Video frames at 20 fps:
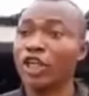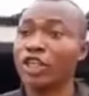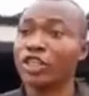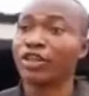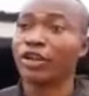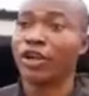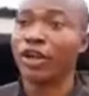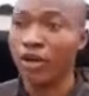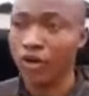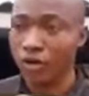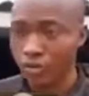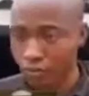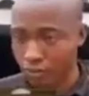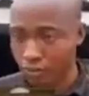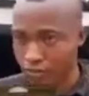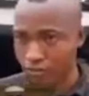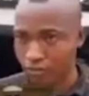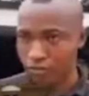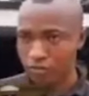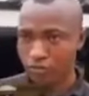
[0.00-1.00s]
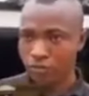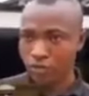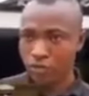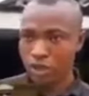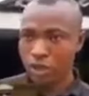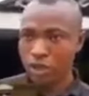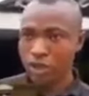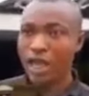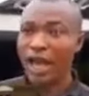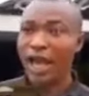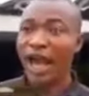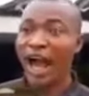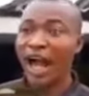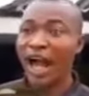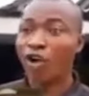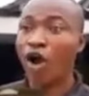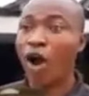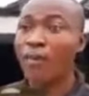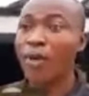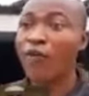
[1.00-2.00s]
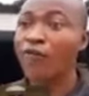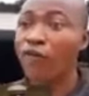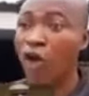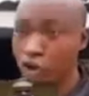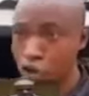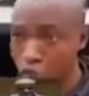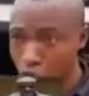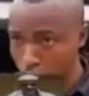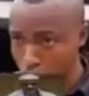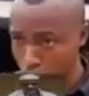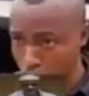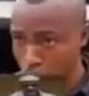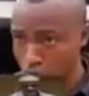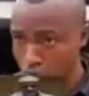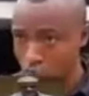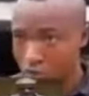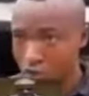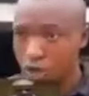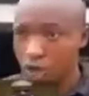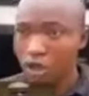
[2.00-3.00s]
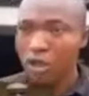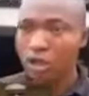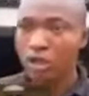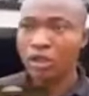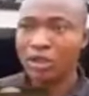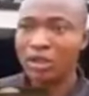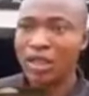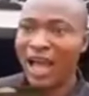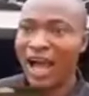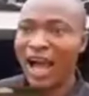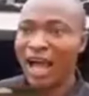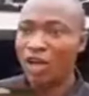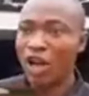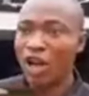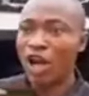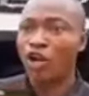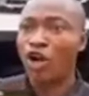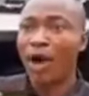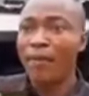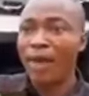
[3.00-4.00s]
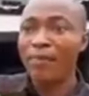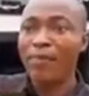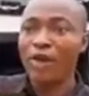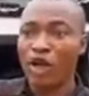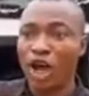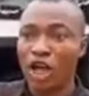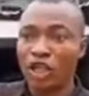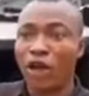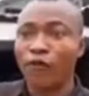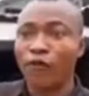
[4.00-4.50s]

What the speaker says: is real. They are coming for you. They are not coming because